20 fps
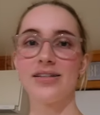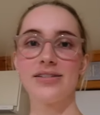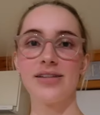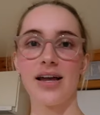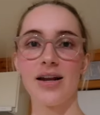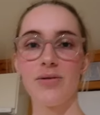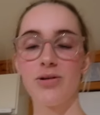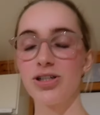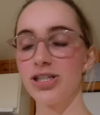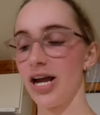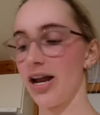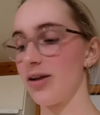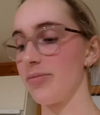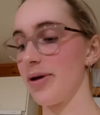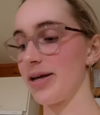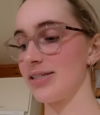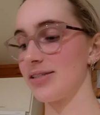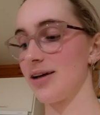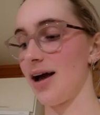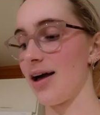started watching Outer
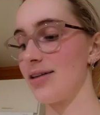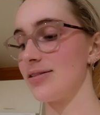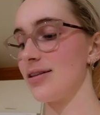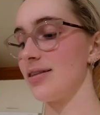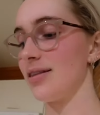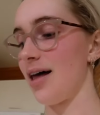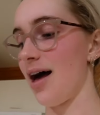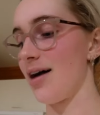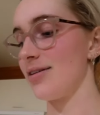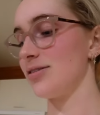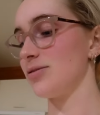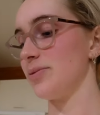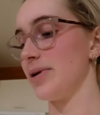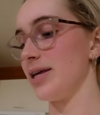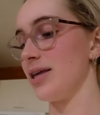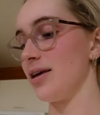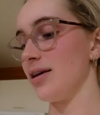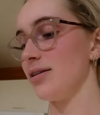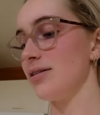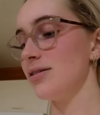Banks, guys, last
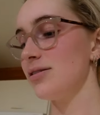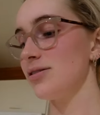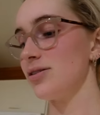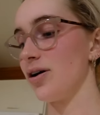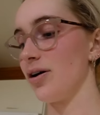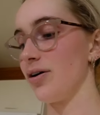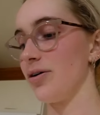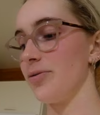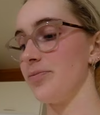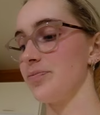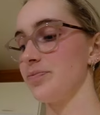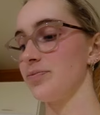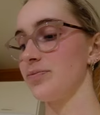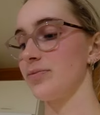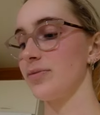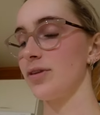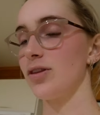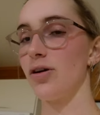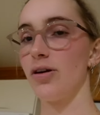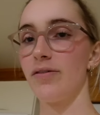weekend, so
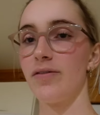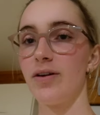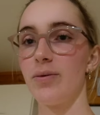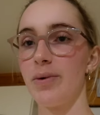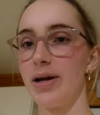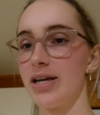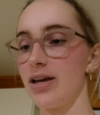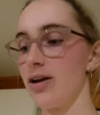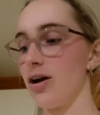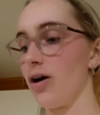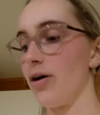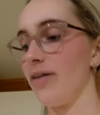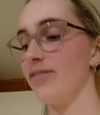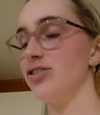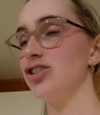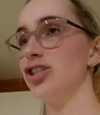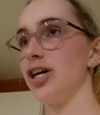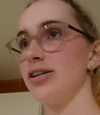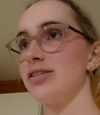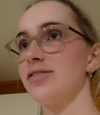not even a week ago. I've
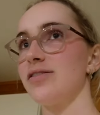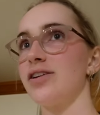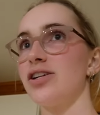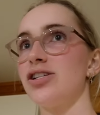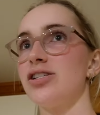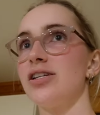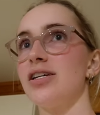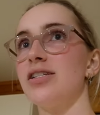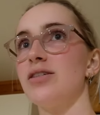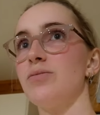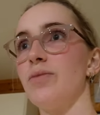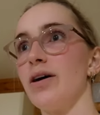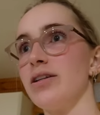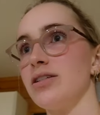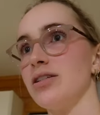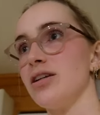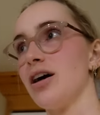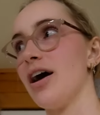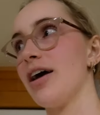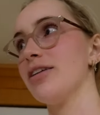just finished season one
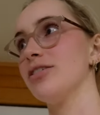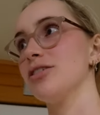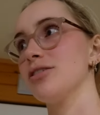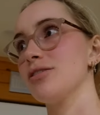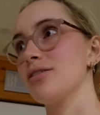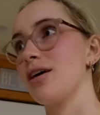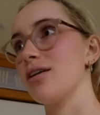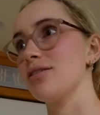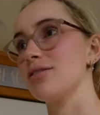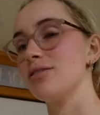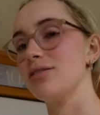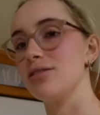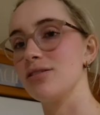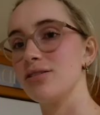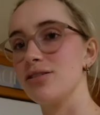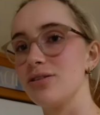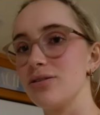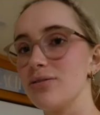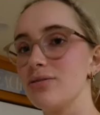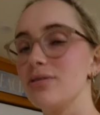tonight and just started season
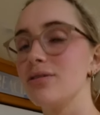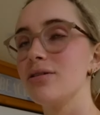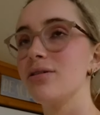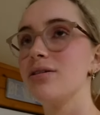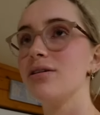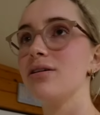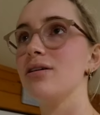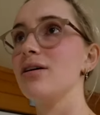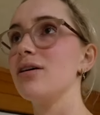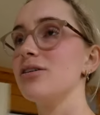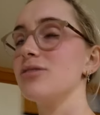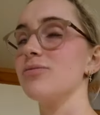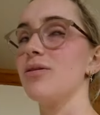two as